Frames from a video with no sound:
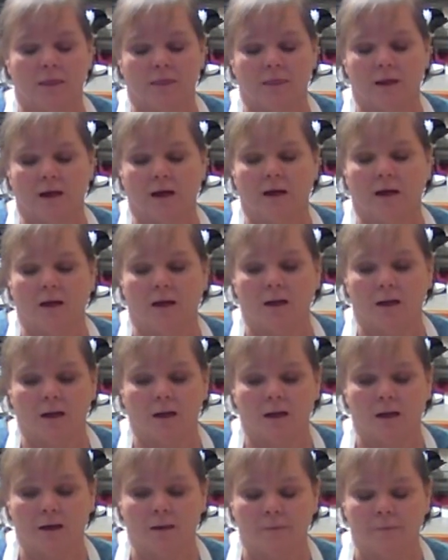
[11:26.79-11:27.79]

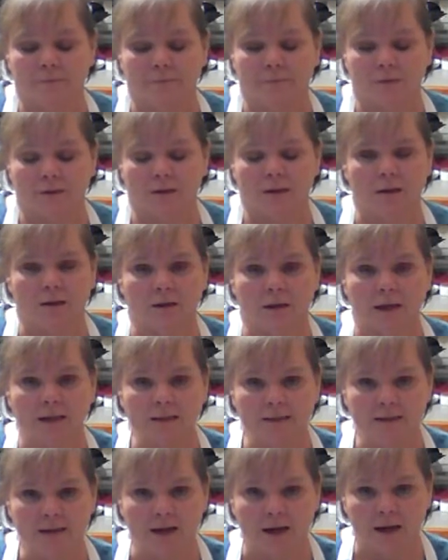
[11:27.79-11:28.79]
that took
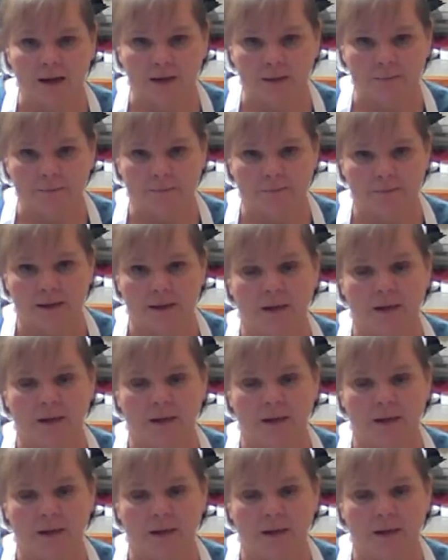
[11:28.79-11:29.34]
less time,